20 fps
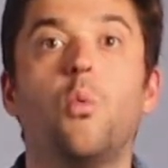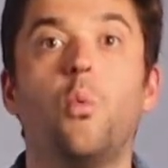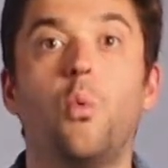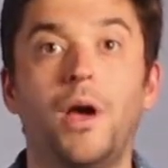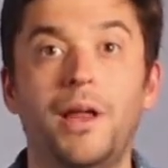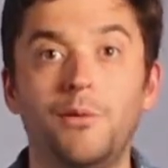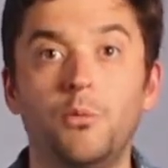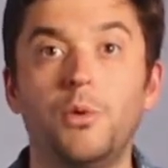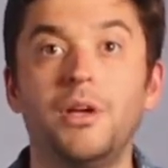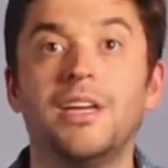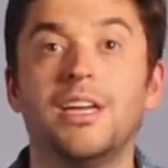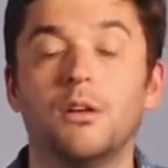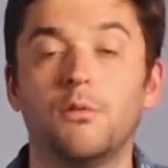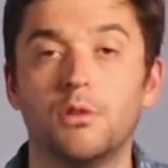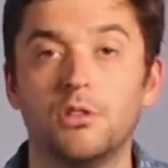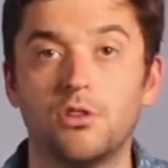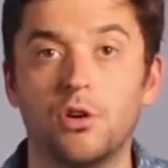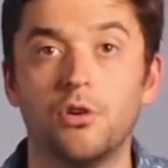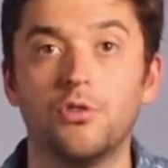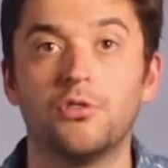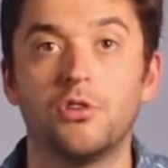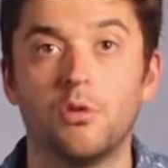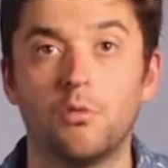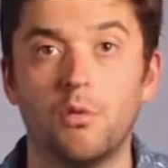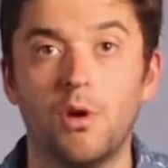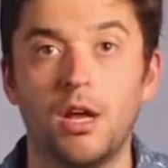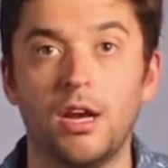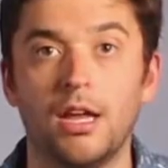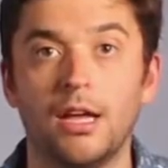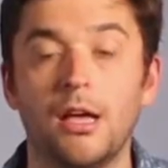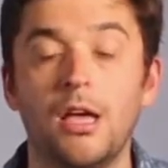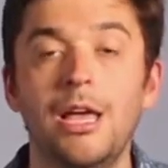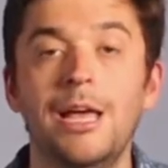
when we can return to running.